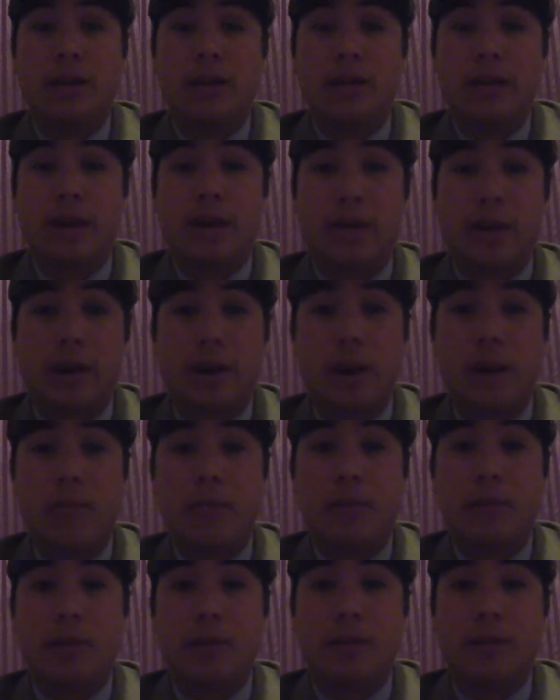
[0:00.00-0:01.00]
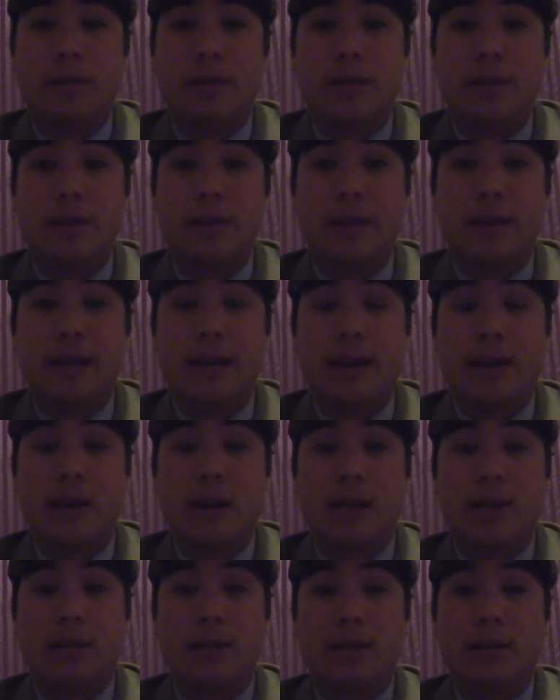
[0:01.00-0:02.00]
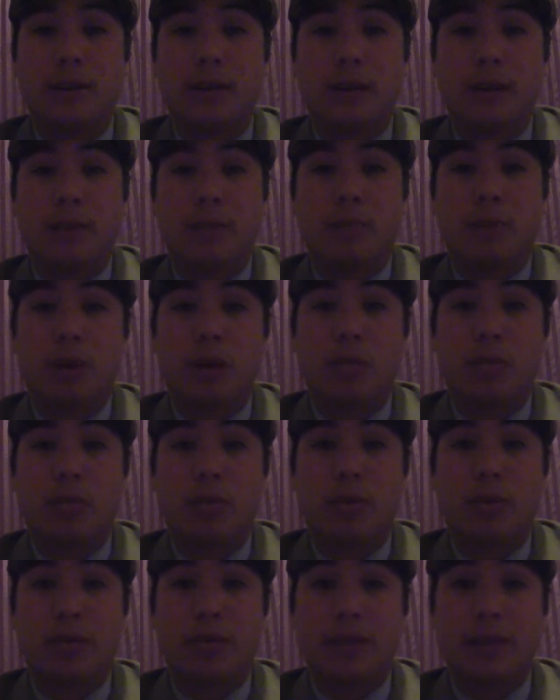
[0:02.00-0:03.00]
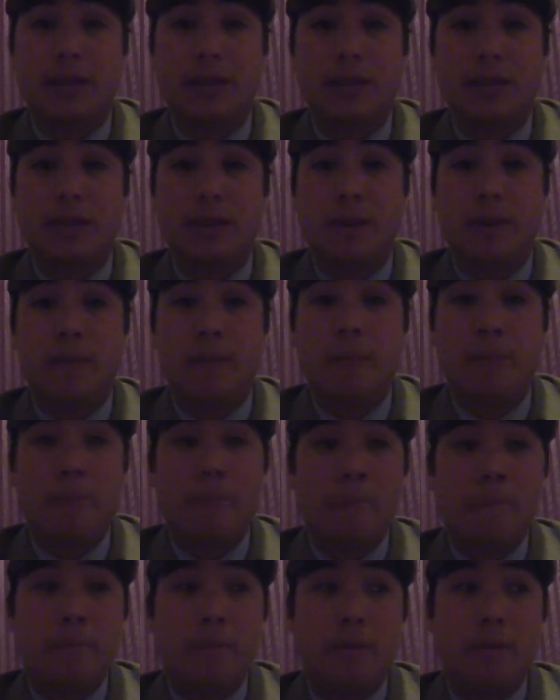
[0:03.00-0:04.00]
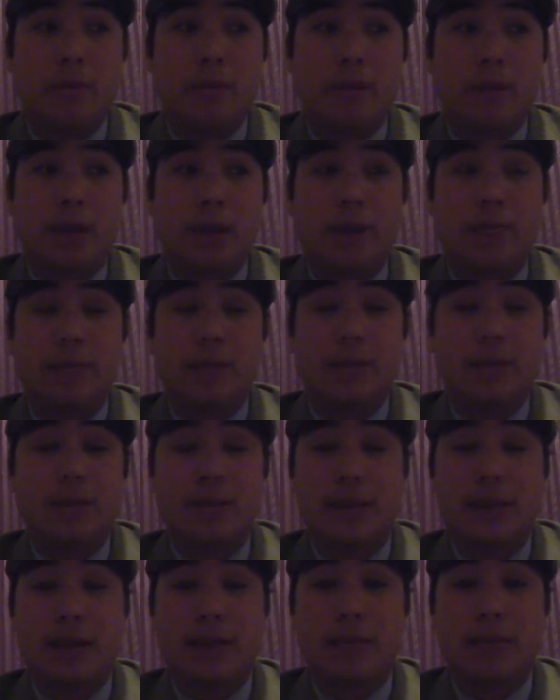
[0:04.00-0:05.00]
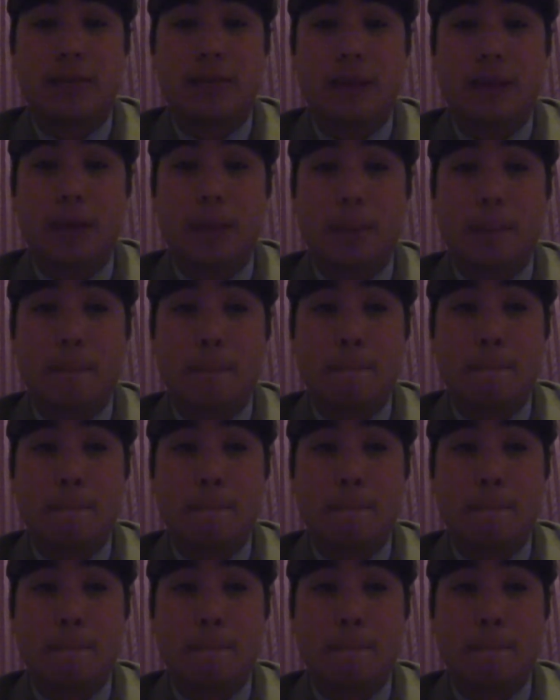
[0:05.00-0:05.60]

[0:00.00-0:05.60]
tearing up the defense at Autzen as part of Boise State's win. Those are the games that stick out to me.